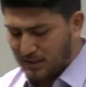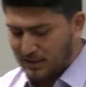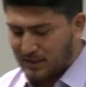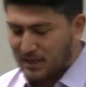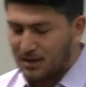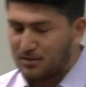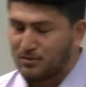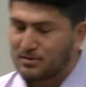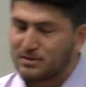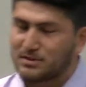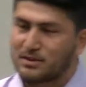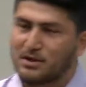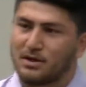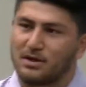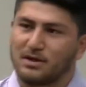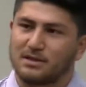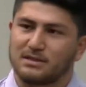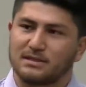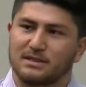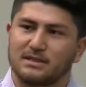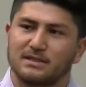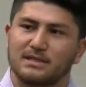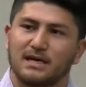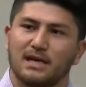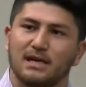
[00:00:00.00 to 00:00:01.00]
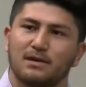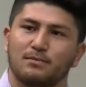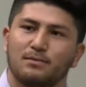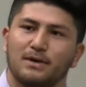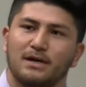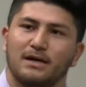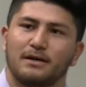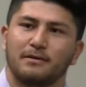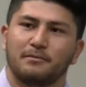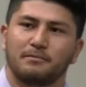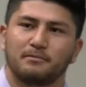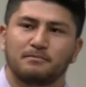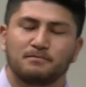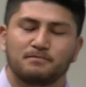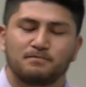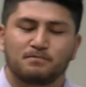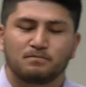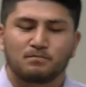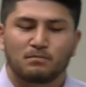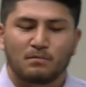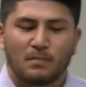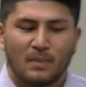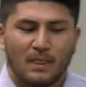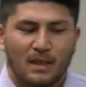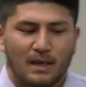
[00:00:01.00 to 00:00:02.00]
and that was known as the Taliban.
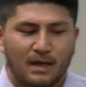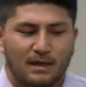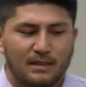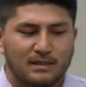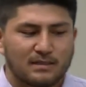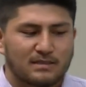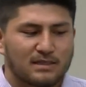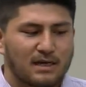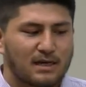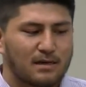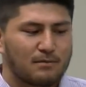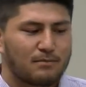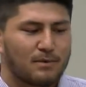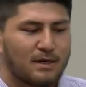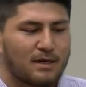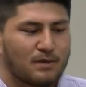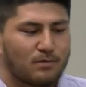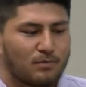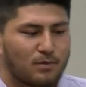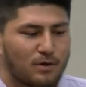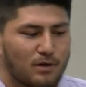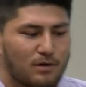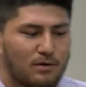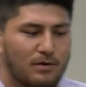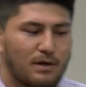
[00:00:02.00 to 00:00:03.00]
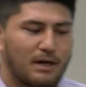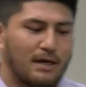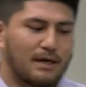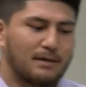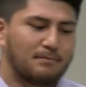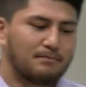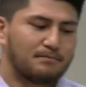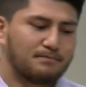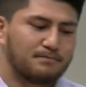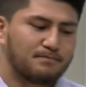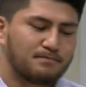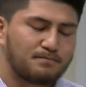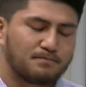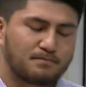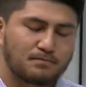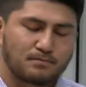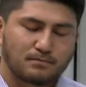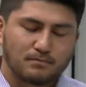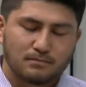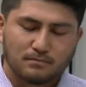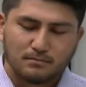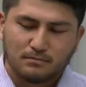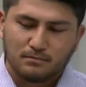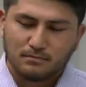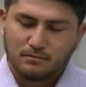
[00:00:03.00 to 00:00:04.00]
And the Taliban were
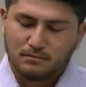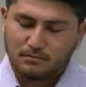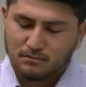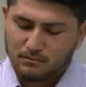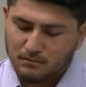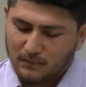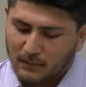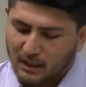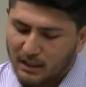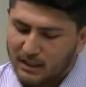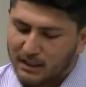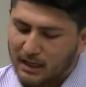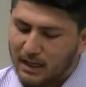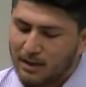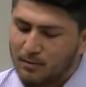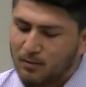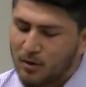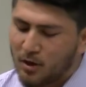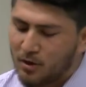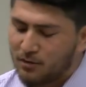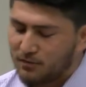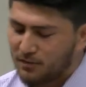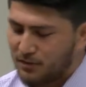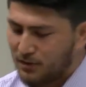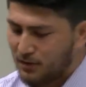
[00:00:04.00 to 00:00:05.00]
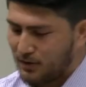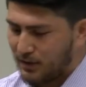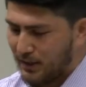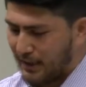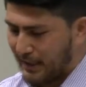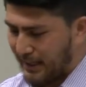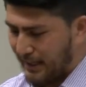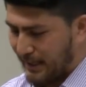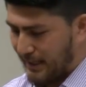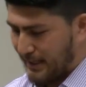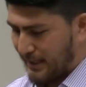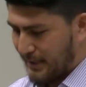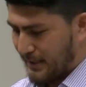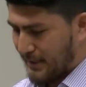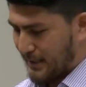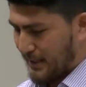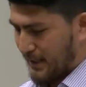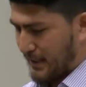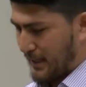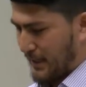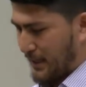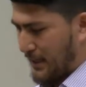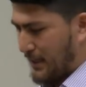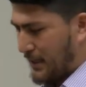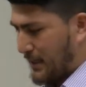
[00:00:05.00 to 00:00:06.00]
came over and
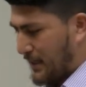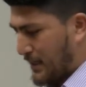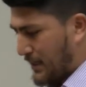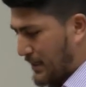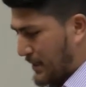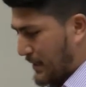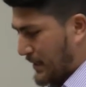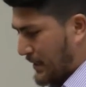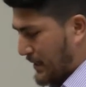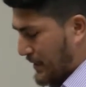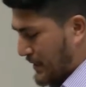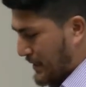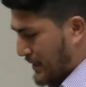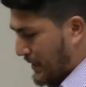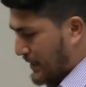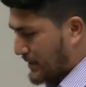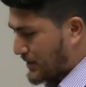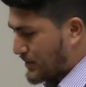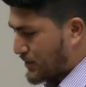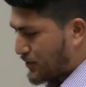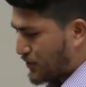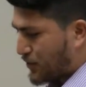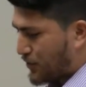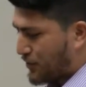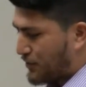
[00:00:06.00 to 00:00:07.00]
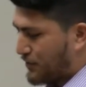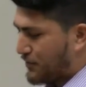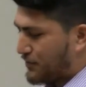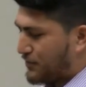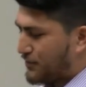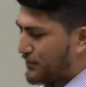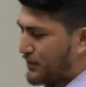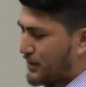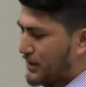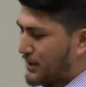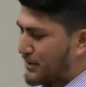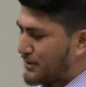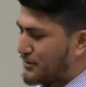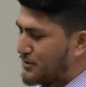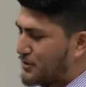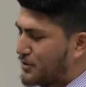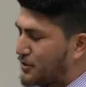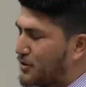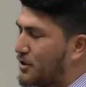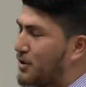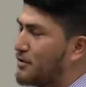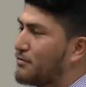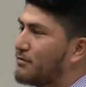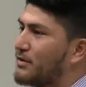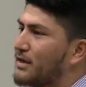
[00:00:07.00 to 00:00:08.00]
sort of
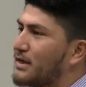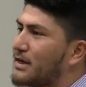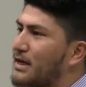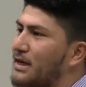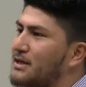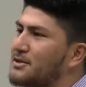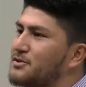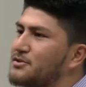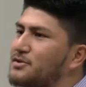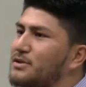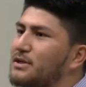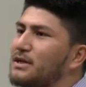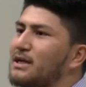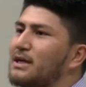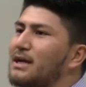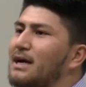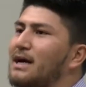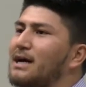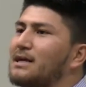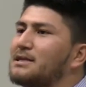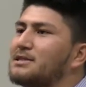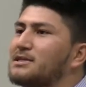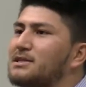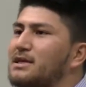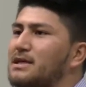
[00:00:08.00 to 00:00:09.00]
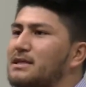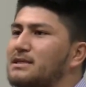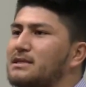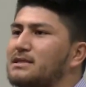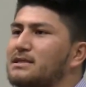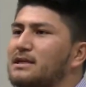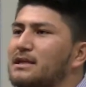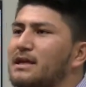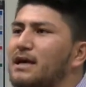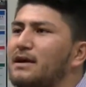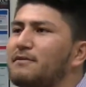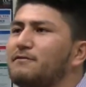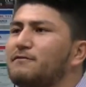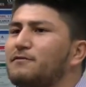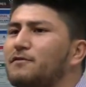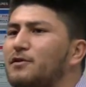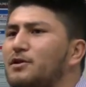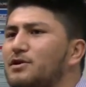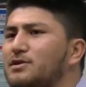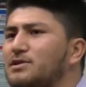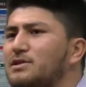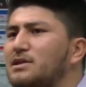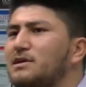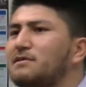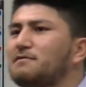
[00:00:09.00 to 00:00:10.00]
took over the country in a large sense. And at
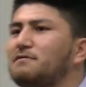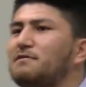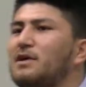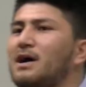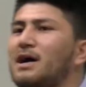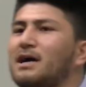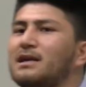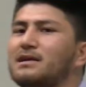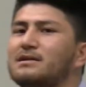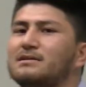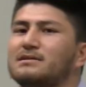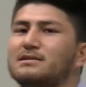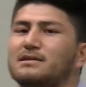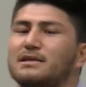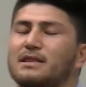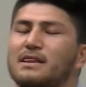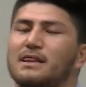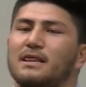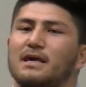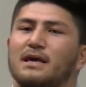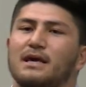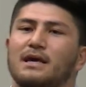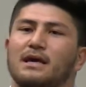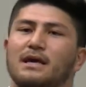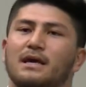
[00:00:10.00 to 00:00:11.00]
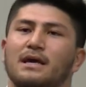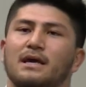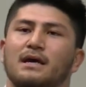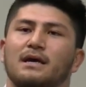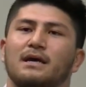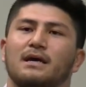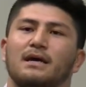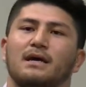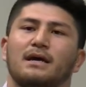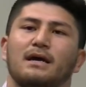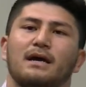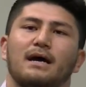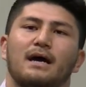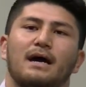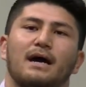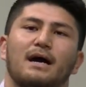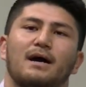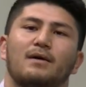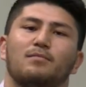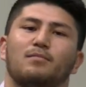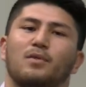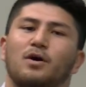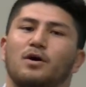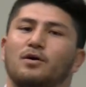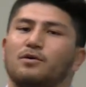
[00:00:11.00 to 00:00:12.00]
first, their violence and their
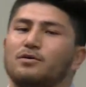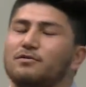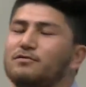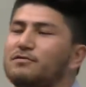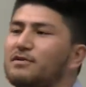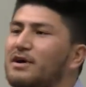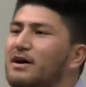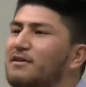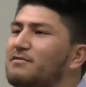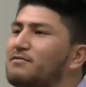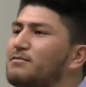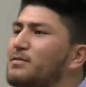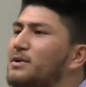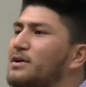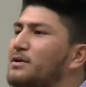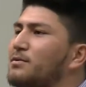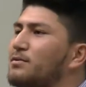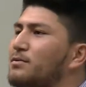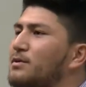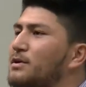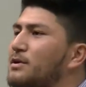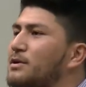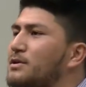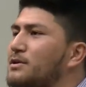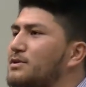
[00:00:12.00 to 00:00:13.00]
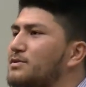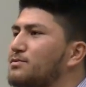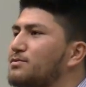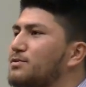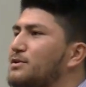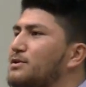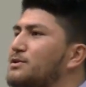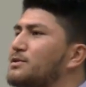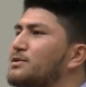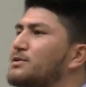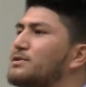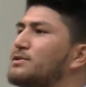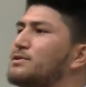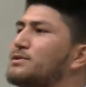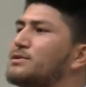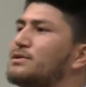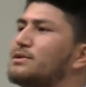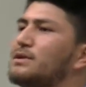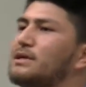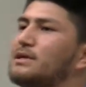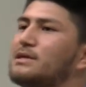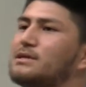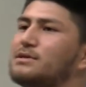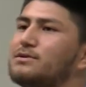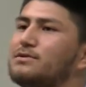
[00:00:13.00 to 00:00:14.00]
mode of government was reduced to
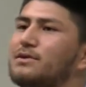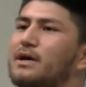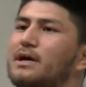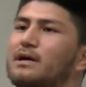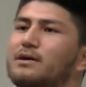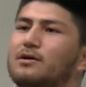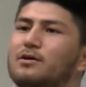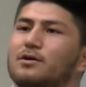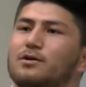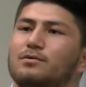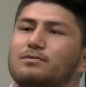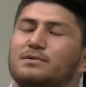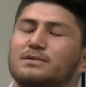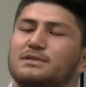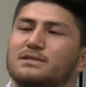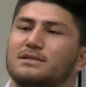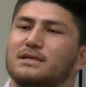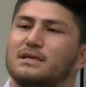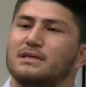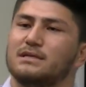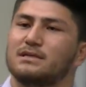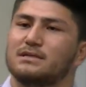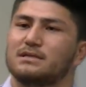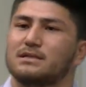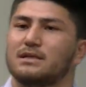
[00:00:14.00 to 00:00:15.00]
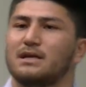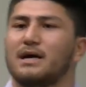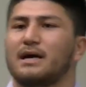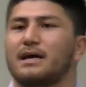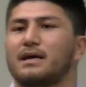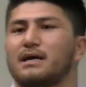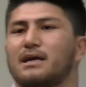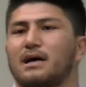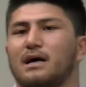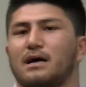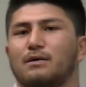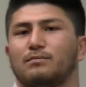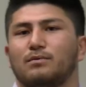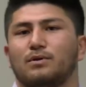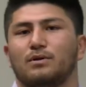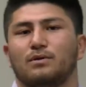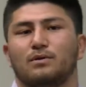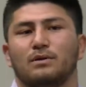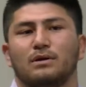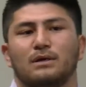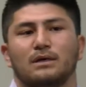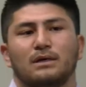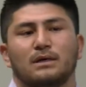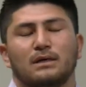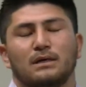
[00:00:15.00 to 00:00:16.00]
these great urban centers like Kabul.
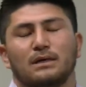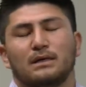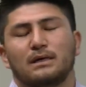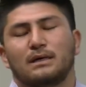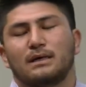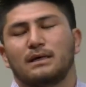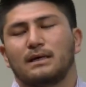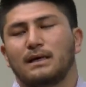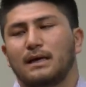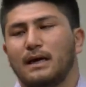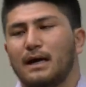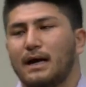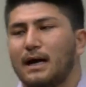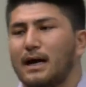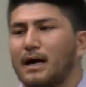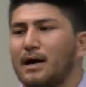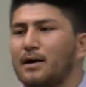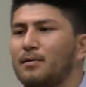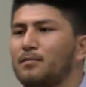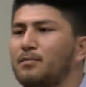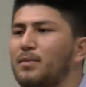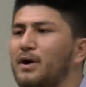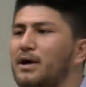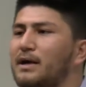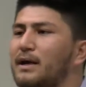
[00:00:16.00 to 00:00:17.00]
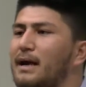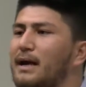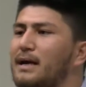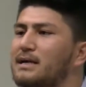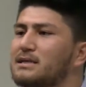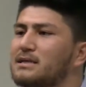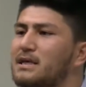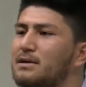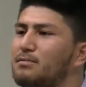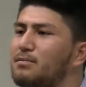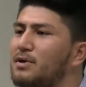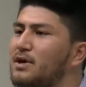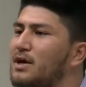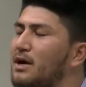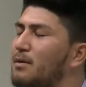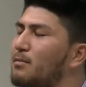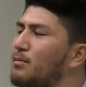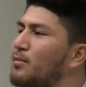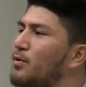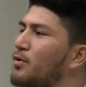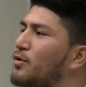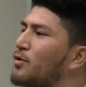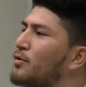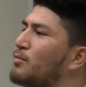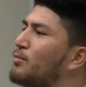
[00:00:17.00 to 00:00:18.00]
But as they become
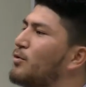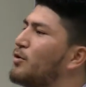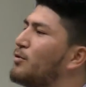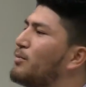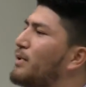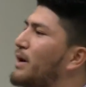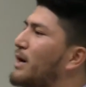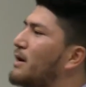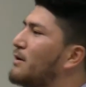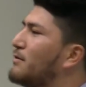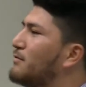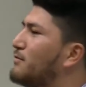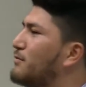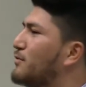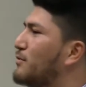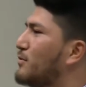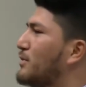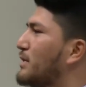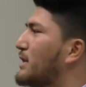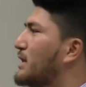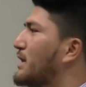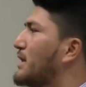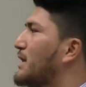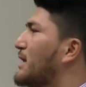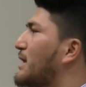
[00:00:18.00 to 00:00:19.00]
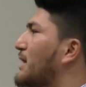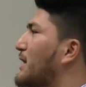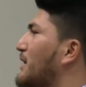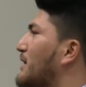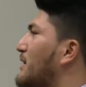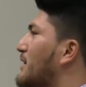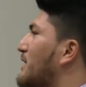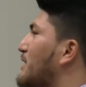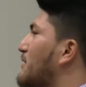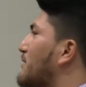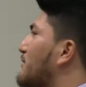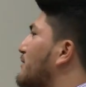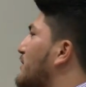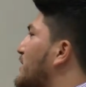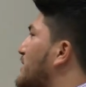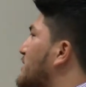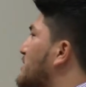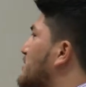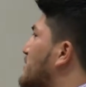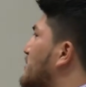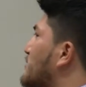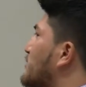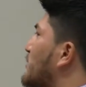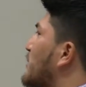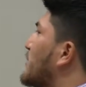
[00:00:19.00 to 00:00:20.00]
more and more powerful, their
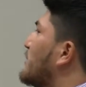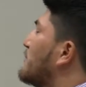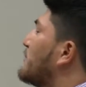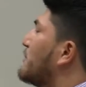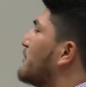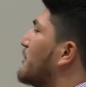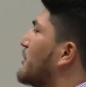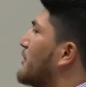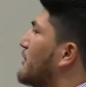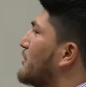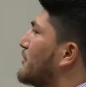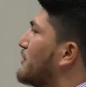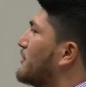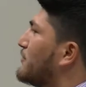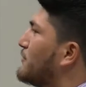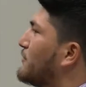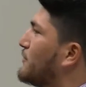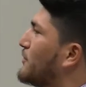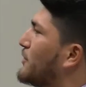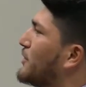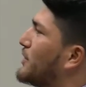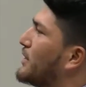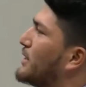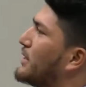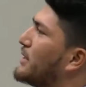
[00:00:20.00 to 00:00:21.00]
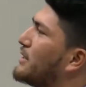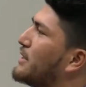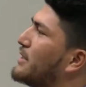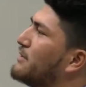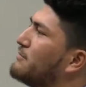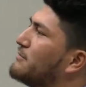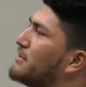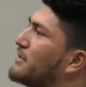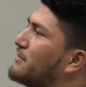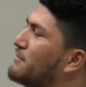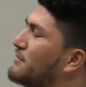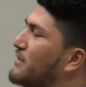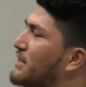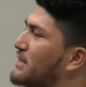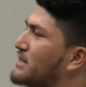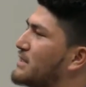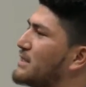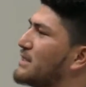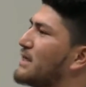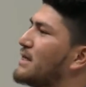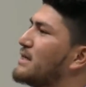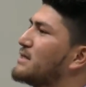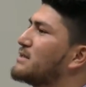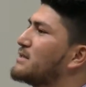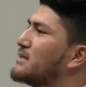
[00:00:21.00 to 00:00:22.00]
reach spread further and further, even
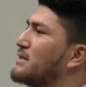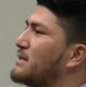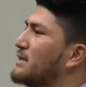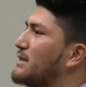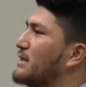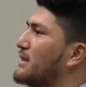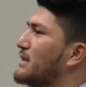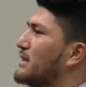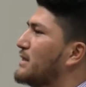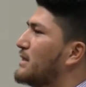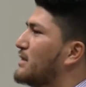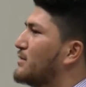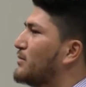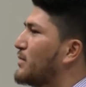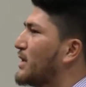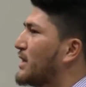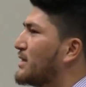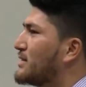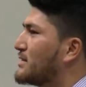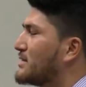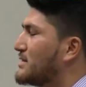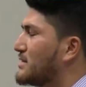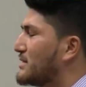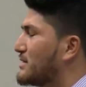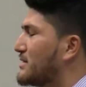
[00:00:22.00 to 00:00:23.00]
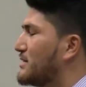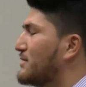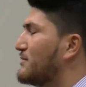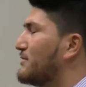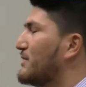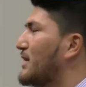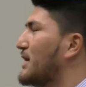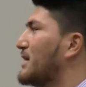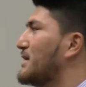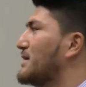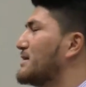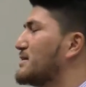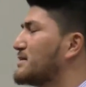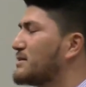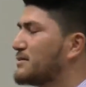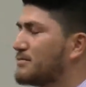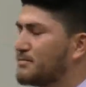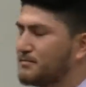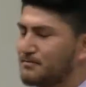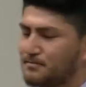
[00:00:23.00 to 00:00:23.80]
affecting us in the mountains and the valleys.